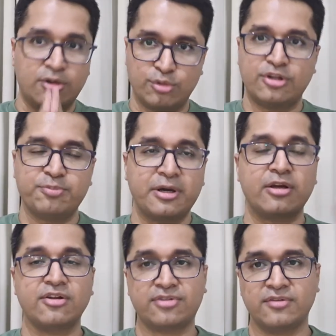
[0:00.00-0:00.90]
to this
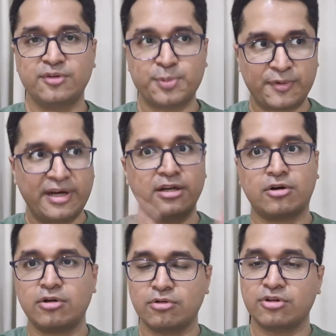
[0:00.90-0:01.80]
particular service provider
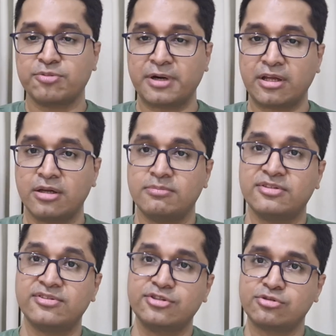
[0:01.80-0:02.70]
or to this particular
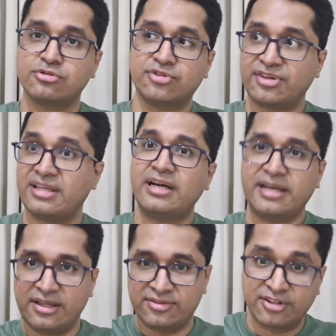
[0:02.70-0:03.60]
business to say that
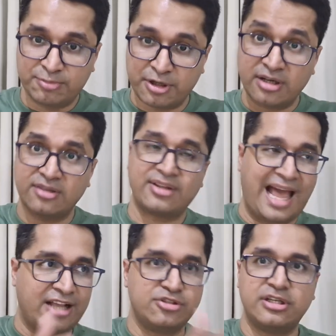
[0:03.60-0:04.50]
yes this product is
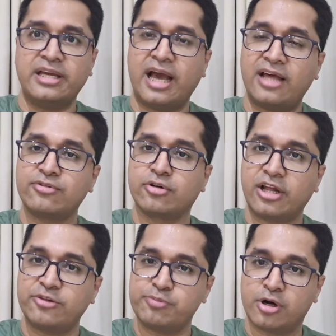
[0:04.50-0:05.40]
actually as good
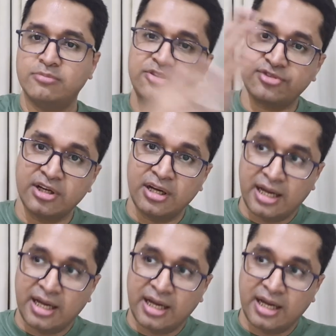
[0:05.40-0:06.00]
as promised